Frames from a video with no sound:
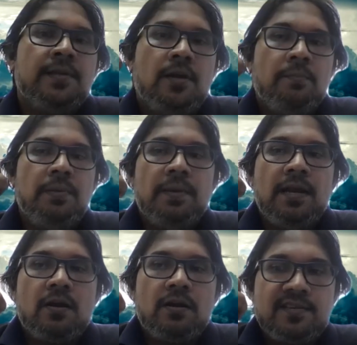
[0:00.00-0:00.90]
a lot of people
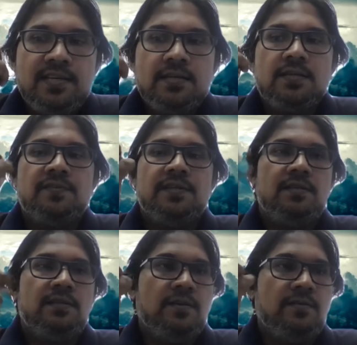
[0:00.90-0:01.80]
are not still
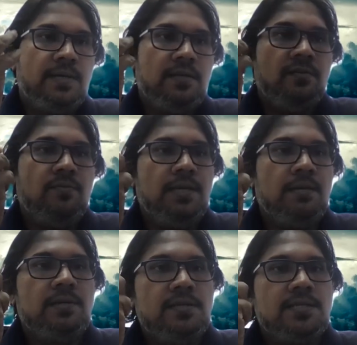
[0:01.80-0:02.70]
confident enough but you
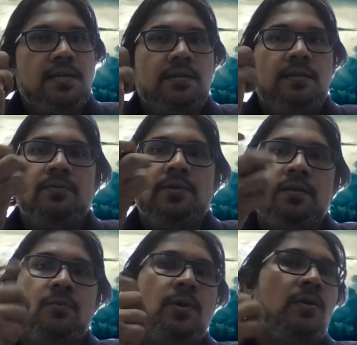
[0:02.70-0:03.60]
become a consultant you
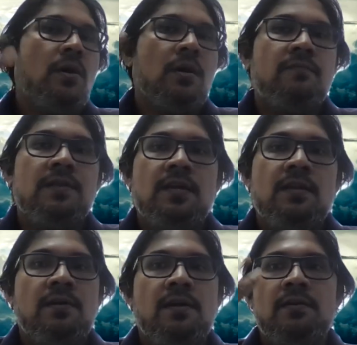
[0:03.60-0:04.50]
can go and talk with
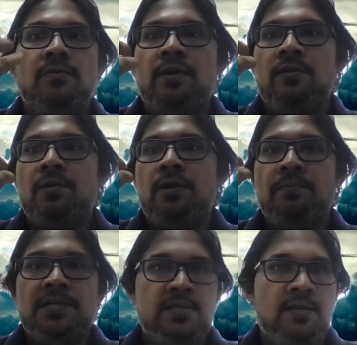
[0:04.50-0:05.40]
anyone you can go and
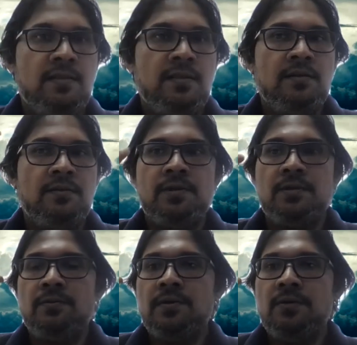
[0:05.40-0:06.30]
pitch anything you
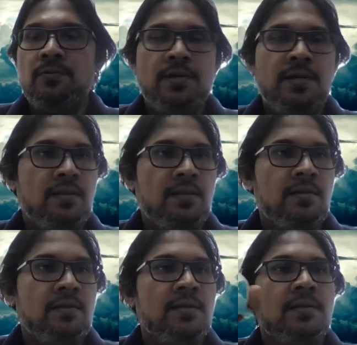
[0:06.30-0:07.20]
can go and do
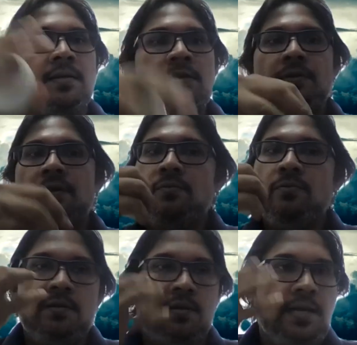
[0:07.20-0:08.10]
anything you can do
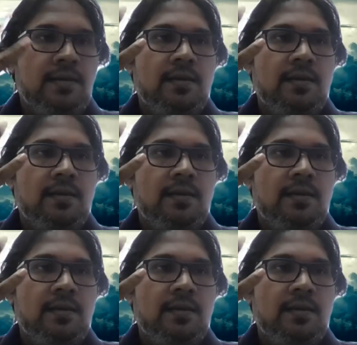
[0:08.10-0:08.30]
and write